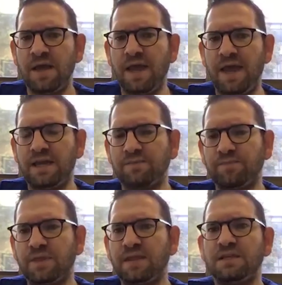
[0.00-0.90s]
And
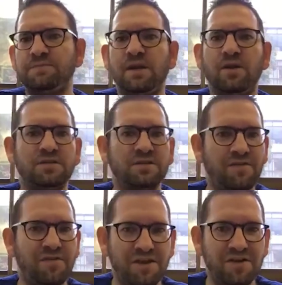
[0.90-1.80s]
there's been lots
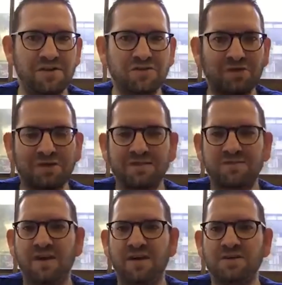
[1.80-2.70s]
of theories with this
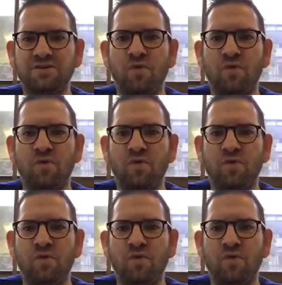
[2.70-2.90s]
virus,